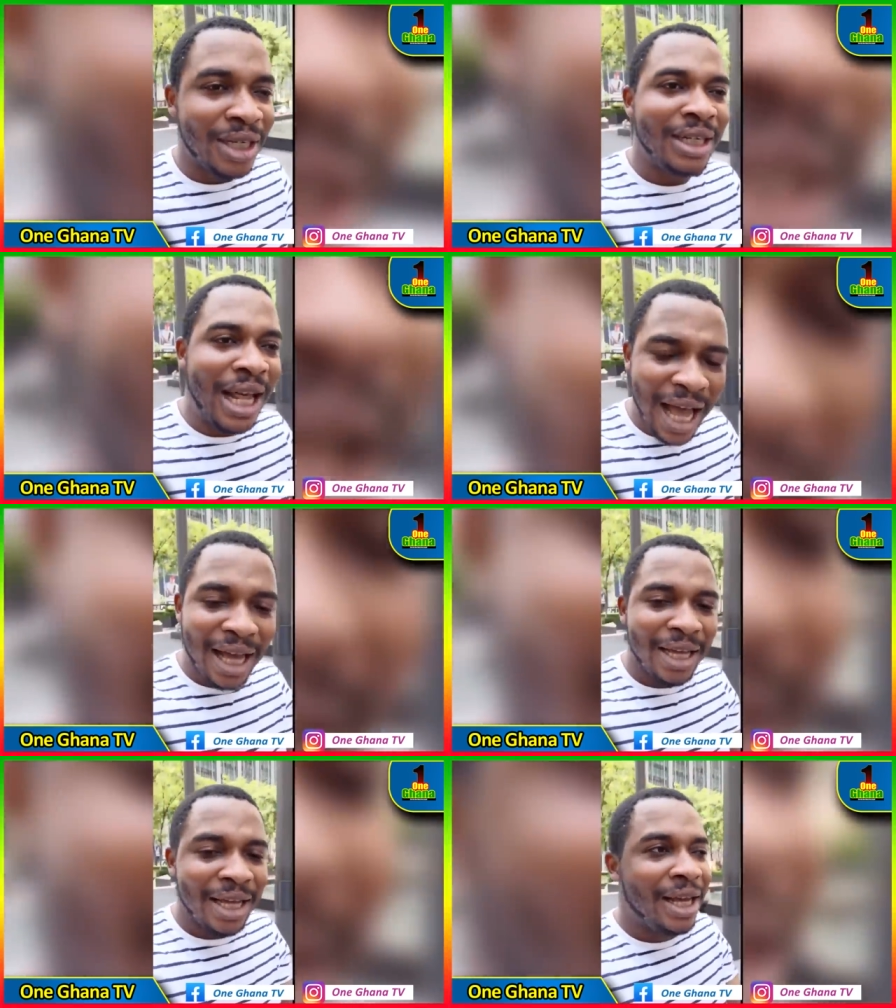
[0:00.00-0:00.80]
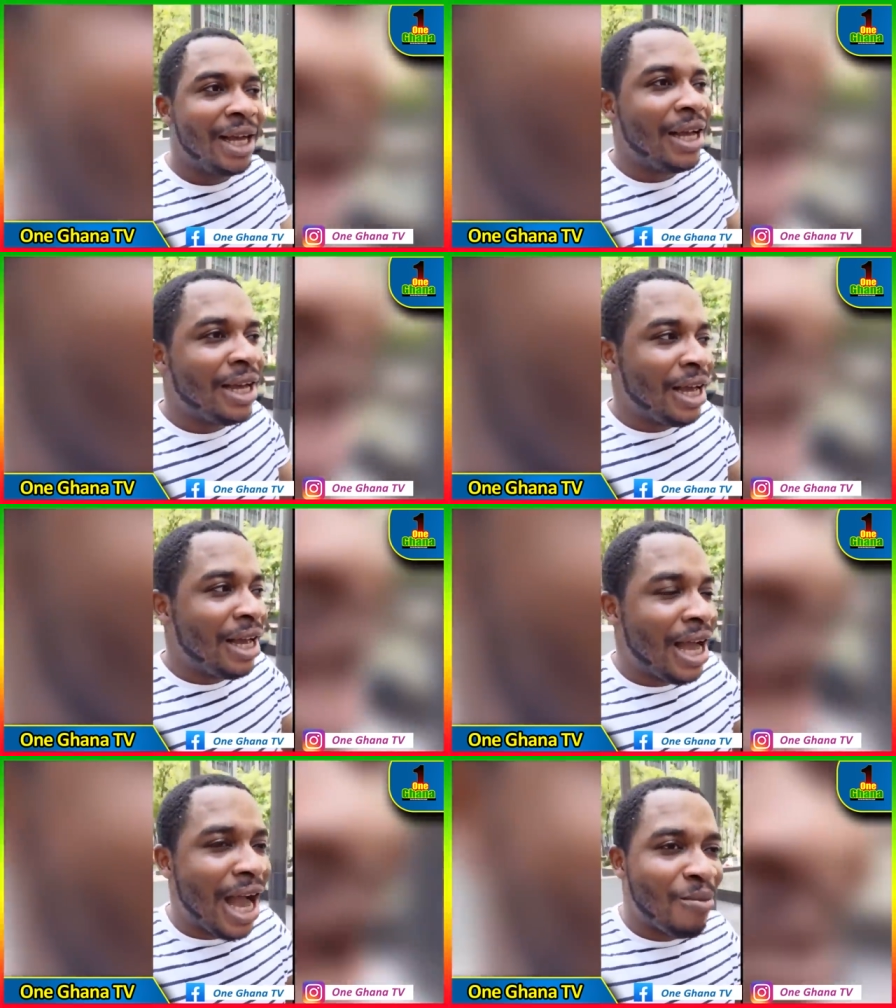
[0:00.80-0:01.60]
Na
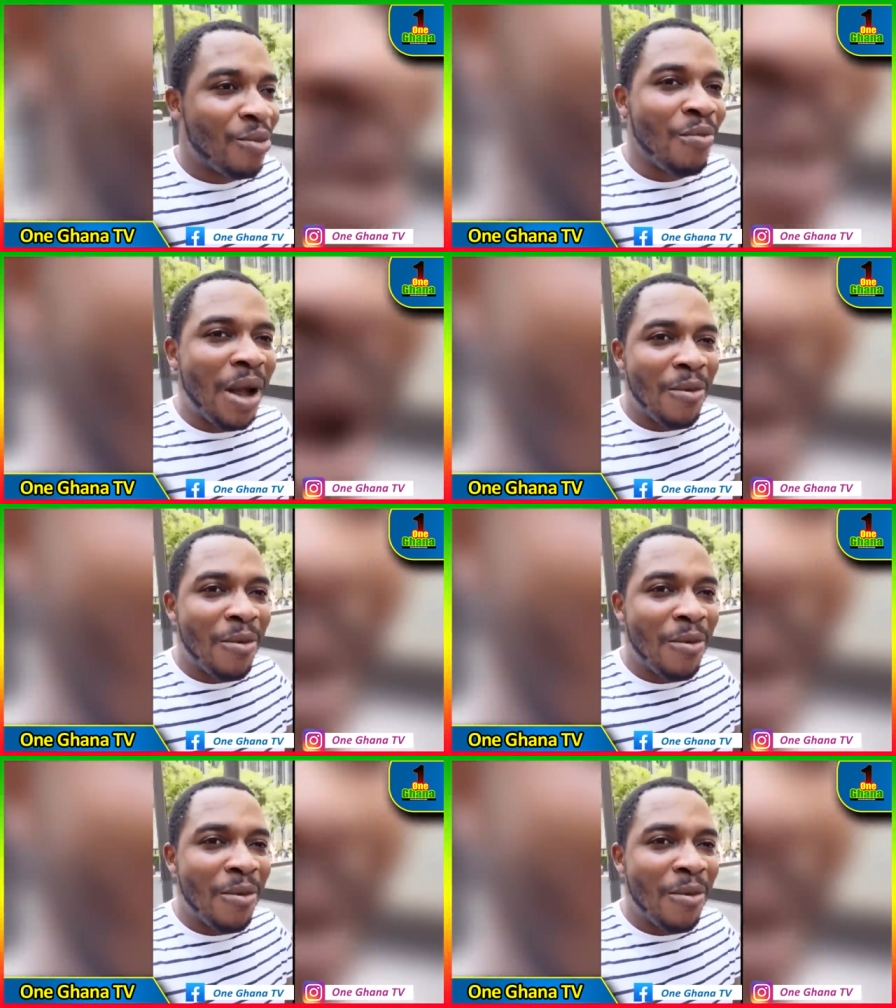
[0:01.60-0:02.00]
Mumba